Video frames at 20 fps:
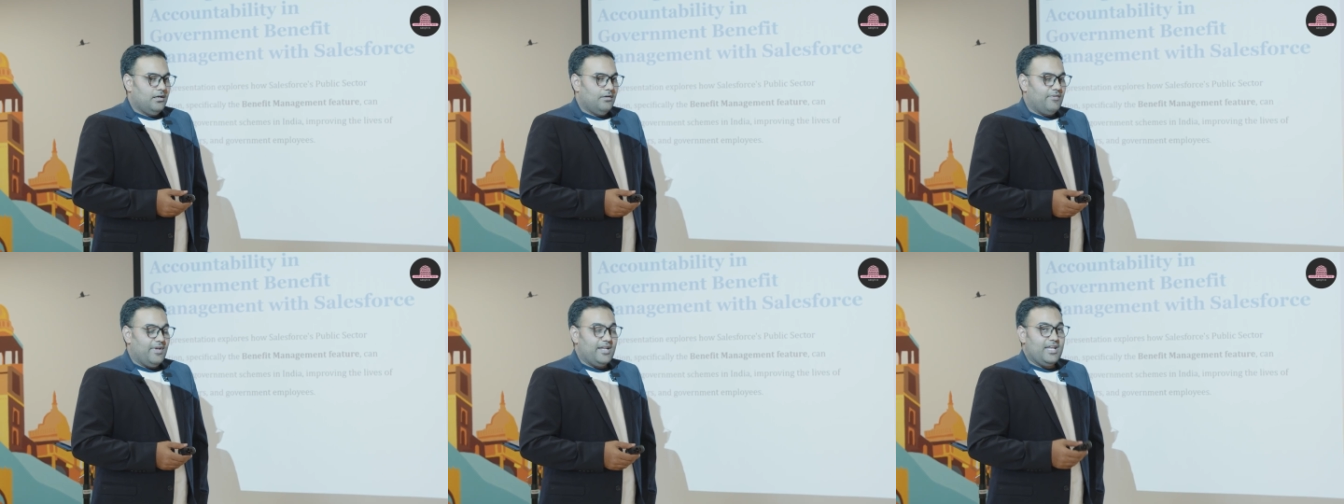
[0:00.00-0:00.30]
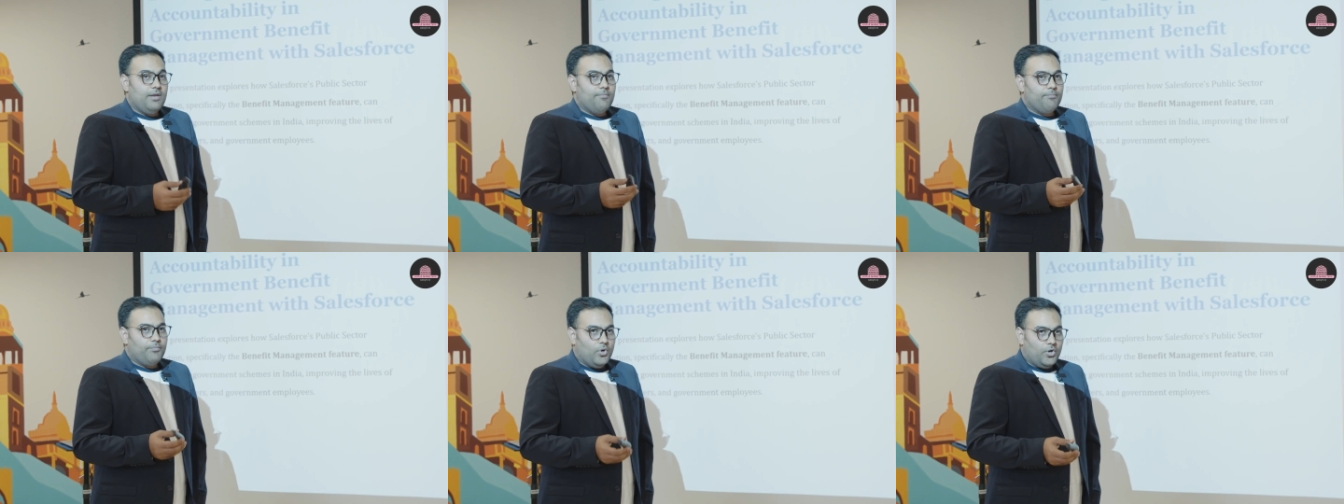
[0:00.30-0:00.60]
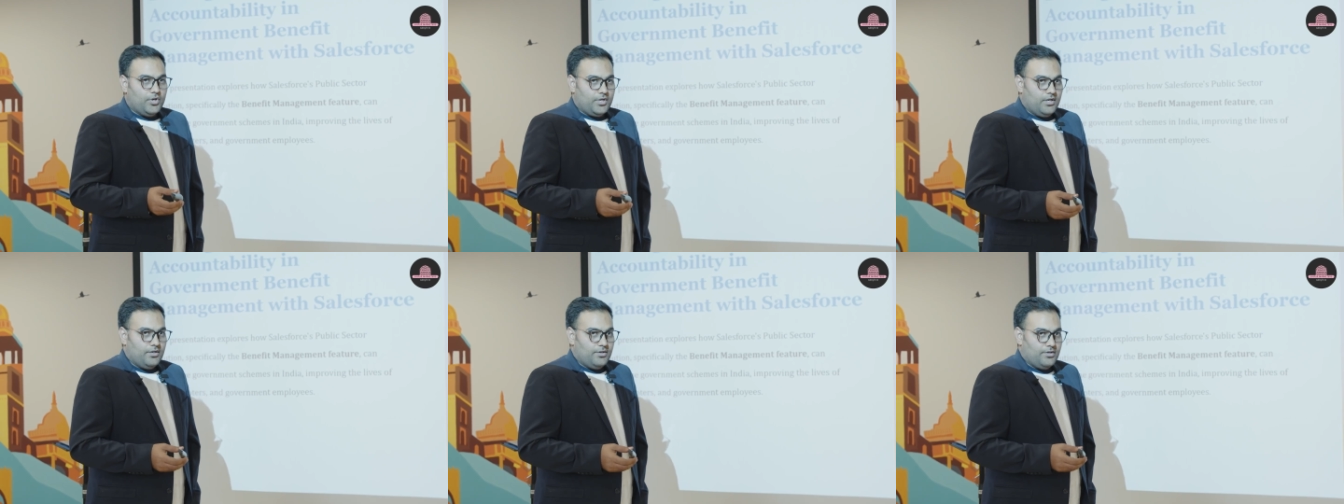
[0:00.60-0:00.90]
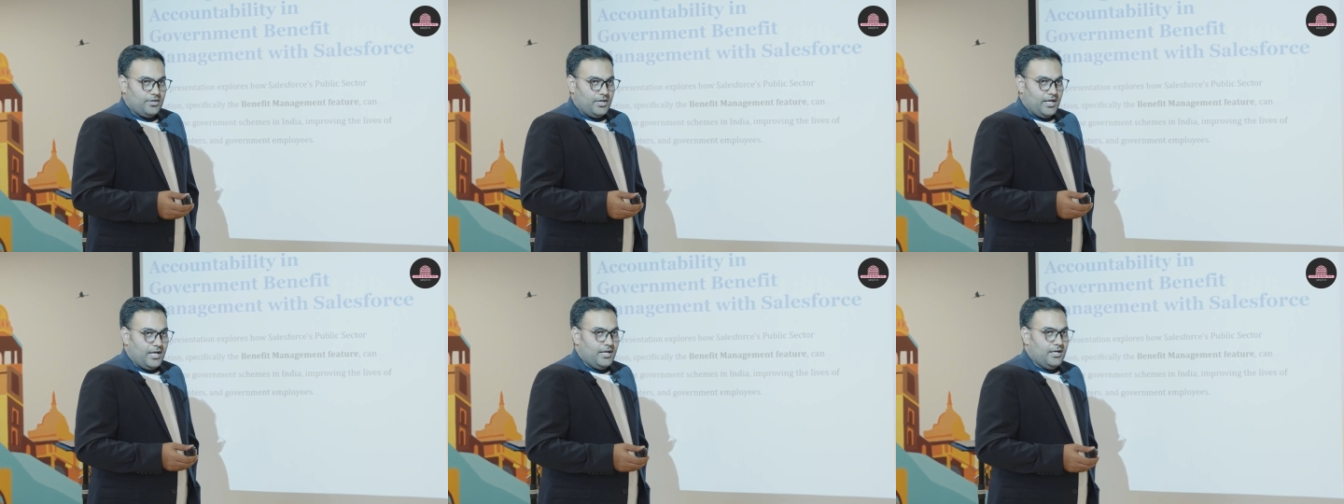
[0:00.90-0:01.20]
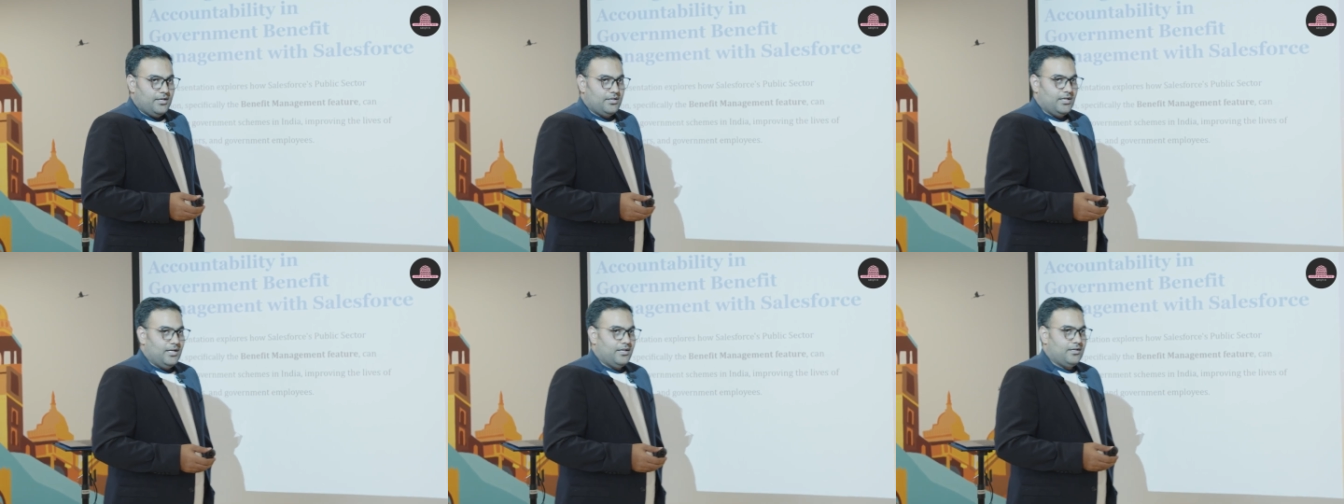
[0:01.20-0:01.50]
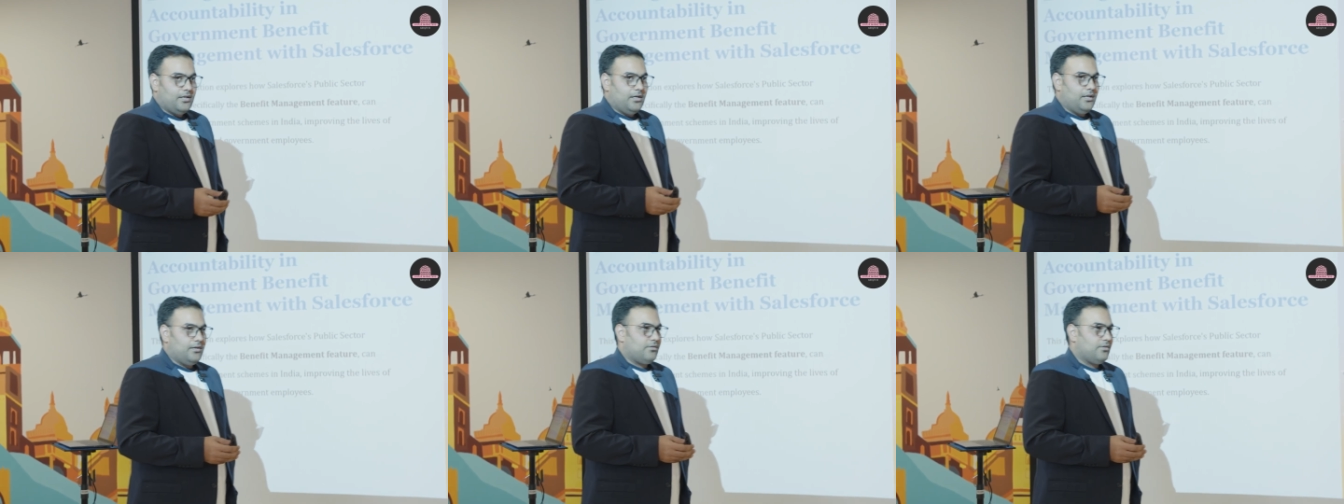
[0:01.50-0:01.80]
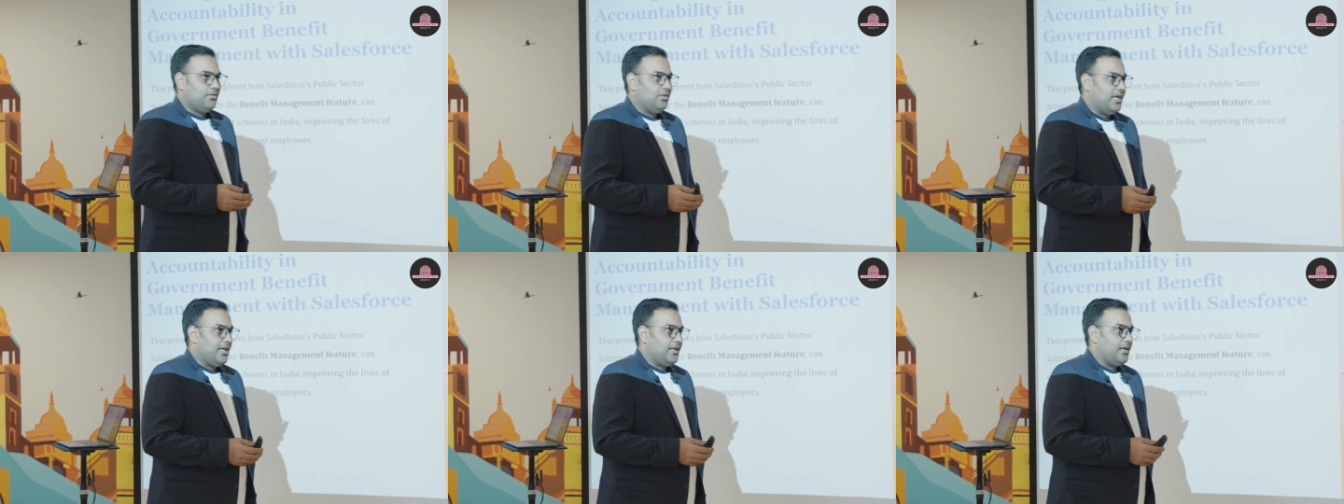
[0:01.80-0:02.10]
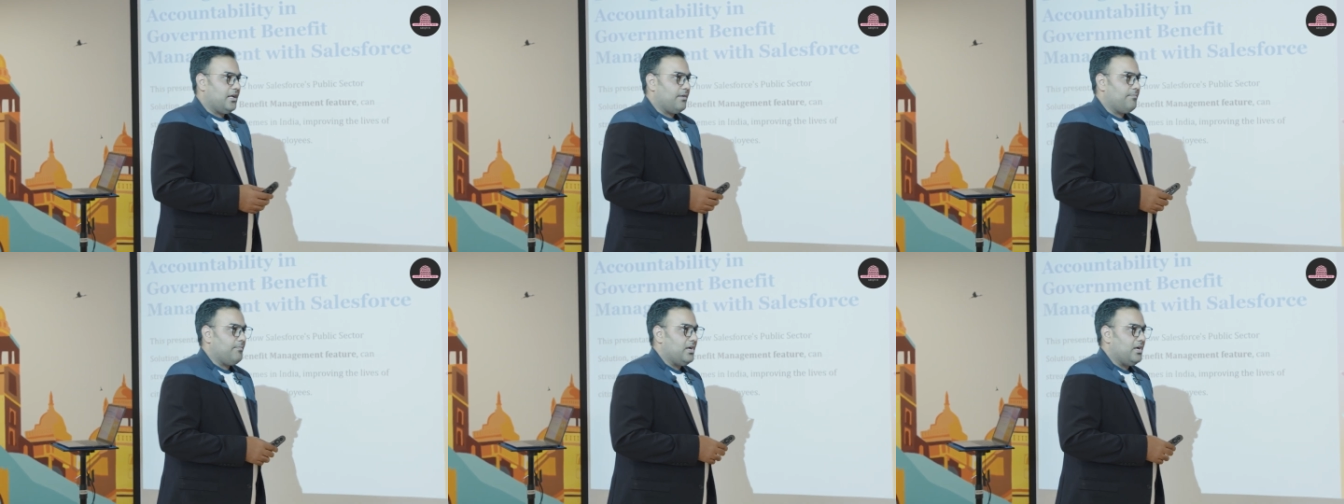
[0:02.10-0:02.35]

very important, right? There are